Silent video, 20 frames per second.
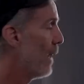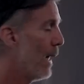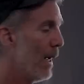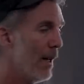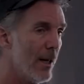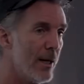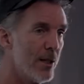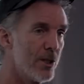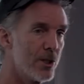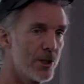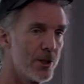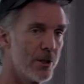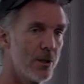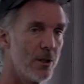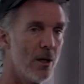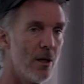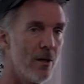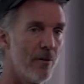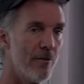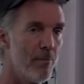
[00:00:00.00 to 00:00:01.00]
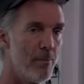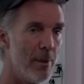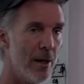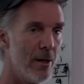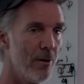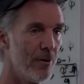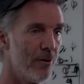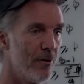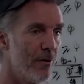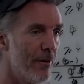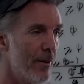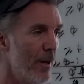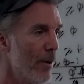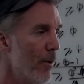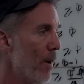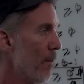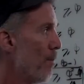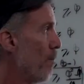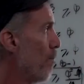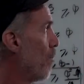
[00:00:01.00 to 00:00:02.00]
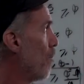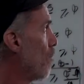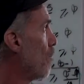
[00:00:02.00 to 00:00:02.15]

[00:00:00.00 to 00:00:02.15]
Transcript: violation of Bell's theorem.